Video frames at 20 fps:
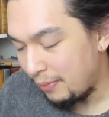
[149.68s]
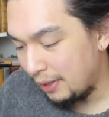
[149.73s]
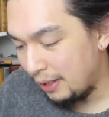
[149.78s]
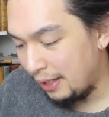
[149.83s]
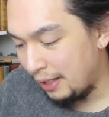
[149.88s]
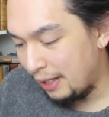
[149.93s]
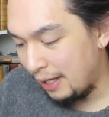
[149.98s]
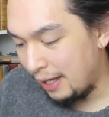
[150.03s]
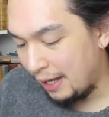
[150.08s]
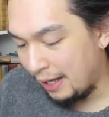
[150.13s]

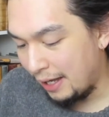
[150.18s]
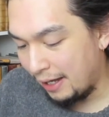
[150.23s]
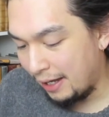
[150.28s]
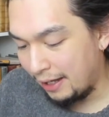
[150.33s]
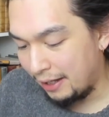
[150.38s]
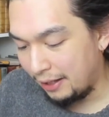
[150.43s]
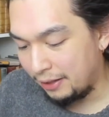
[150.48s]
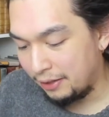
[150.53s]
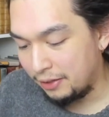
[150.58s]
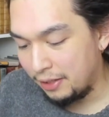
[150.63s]

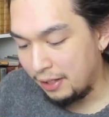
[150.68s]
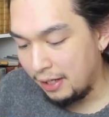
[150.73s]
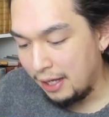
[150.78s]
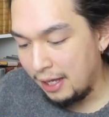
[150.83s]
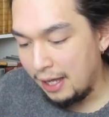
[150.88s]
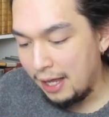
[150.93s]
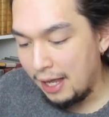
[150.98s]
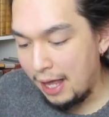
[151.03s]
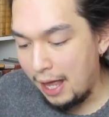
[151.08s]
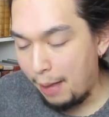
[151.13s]
And
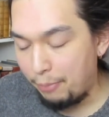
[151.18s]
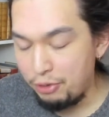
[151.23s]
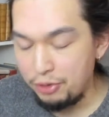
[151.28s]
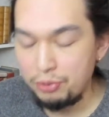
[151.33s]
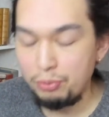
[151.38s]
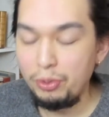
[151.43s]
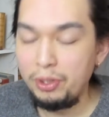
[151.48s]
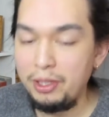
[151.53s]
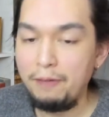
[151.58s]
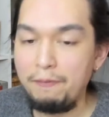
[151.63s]
I'm just
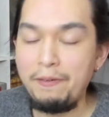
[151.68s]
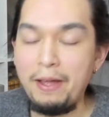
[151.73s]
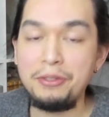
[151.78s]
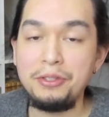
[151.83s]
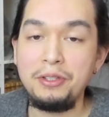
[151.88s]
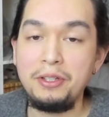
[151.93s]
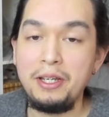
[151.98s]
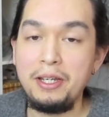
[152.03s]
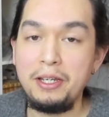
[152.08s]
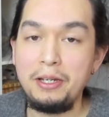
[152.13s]
really
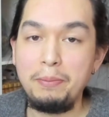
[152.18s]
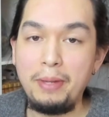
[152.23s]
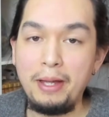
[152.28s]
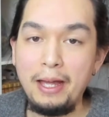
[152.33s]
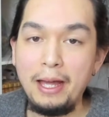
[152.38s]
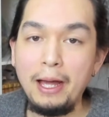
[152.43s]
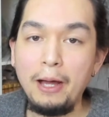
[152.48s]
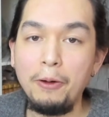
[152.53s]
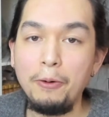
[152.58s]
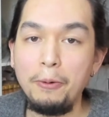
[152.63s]
fascinated by
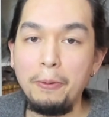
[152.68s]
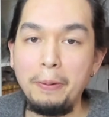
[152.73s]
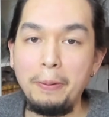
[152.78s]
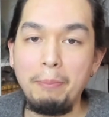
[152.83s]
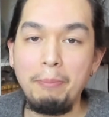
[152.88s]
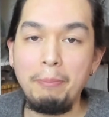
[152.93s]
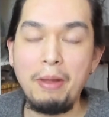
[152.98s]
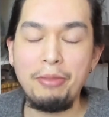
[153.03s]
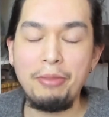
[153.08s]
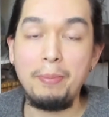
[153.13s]
how
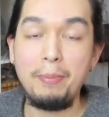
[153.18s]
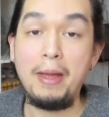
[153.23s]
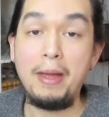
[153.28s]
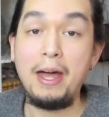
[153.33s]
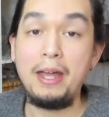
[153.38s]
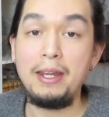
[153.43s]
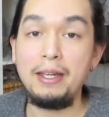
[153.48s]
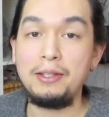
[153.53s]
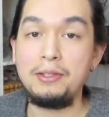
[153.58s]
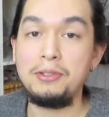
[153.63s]

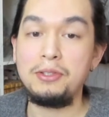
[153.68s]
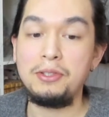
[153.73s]
mathematics